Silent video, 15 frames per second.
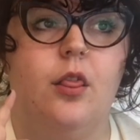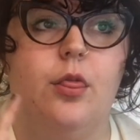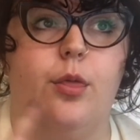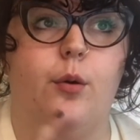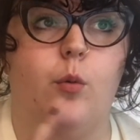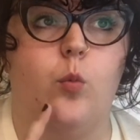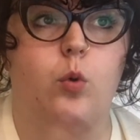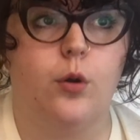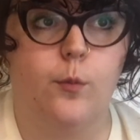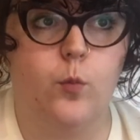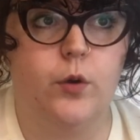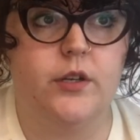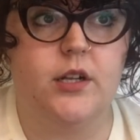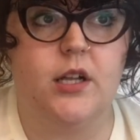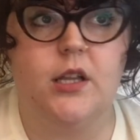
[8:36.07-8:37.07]
the
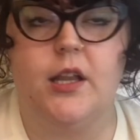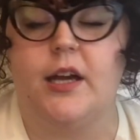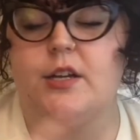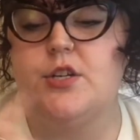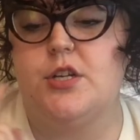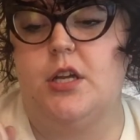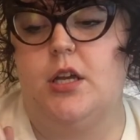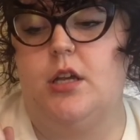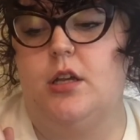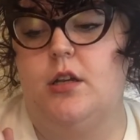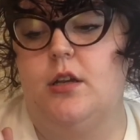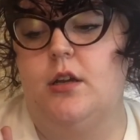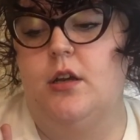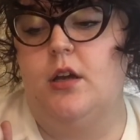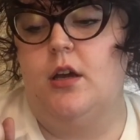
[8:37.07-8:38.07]
Wormwood
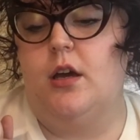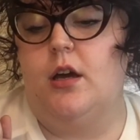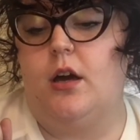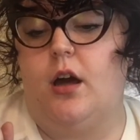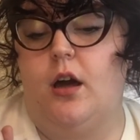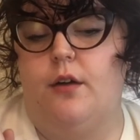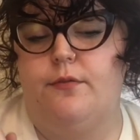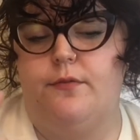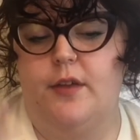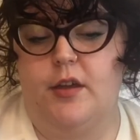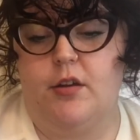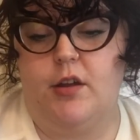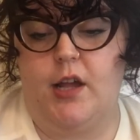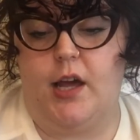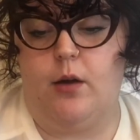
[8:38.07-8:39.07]
collection, uh,
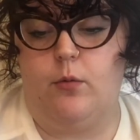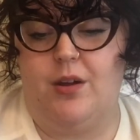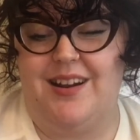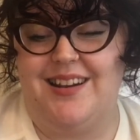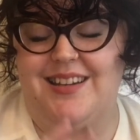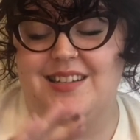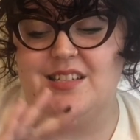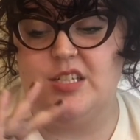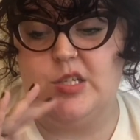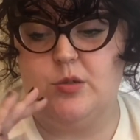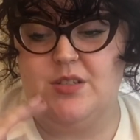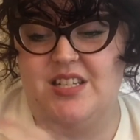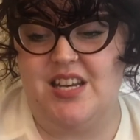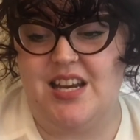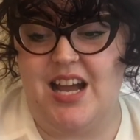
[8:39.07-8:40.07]
figuring out what I need to do
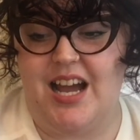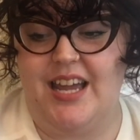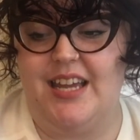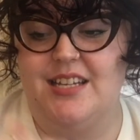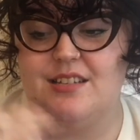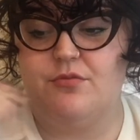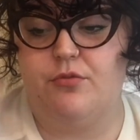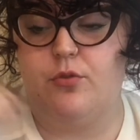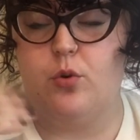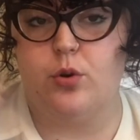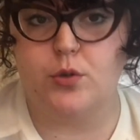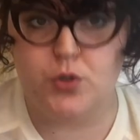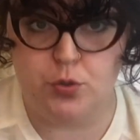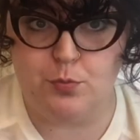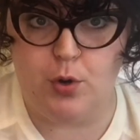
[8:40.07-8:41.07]
tonight
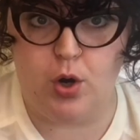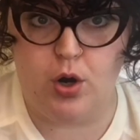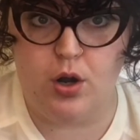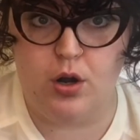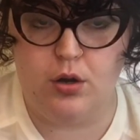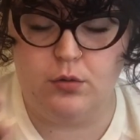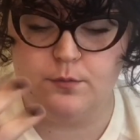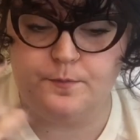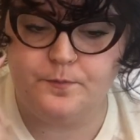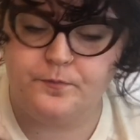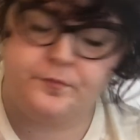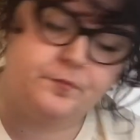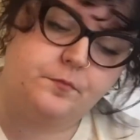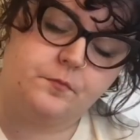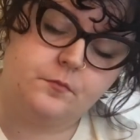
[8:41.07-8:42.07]
for tomorrow.
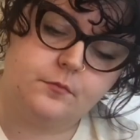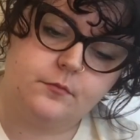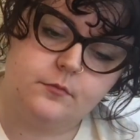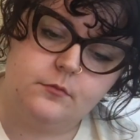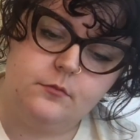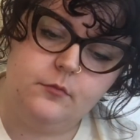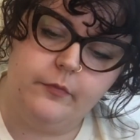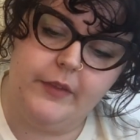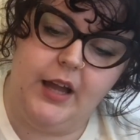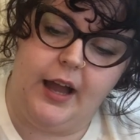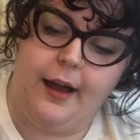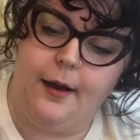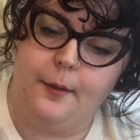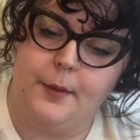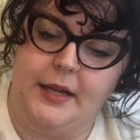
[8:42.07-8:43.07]

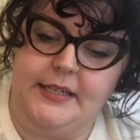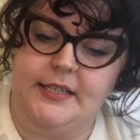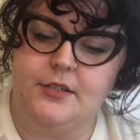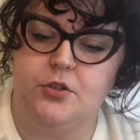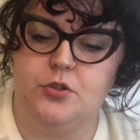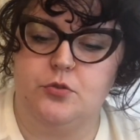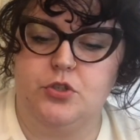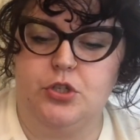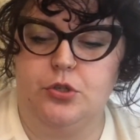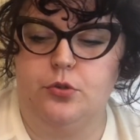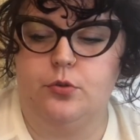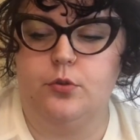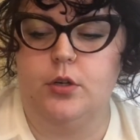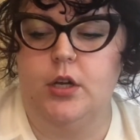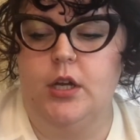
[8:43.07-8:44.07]
Um, I need to do
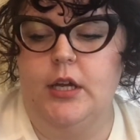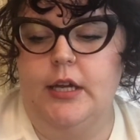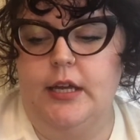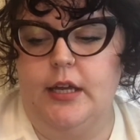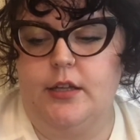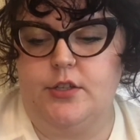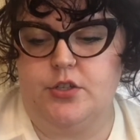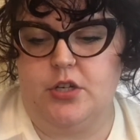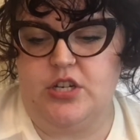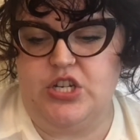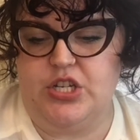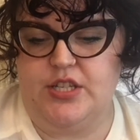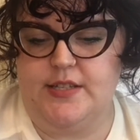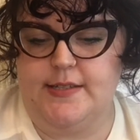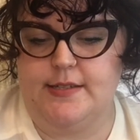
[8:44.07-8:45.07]
two
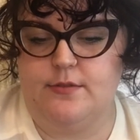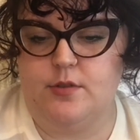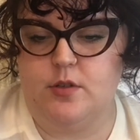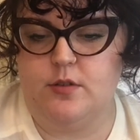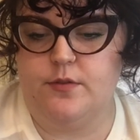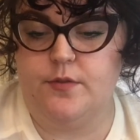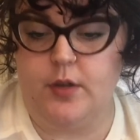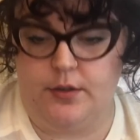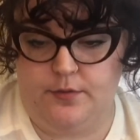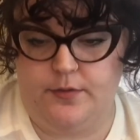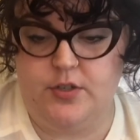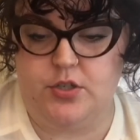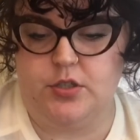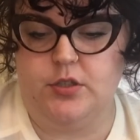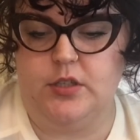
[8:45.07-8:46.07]
illustrations,
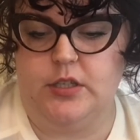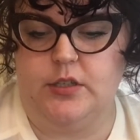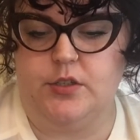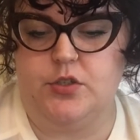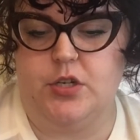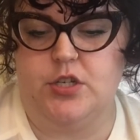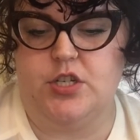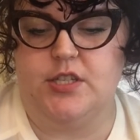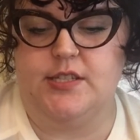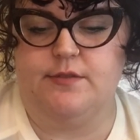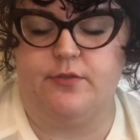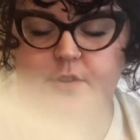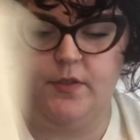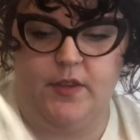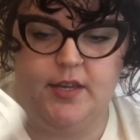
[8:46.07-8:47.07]
official illustrations
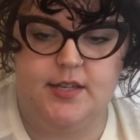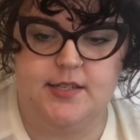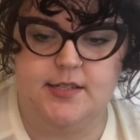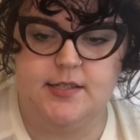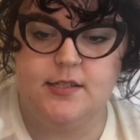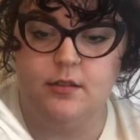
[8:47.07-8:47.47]
for this,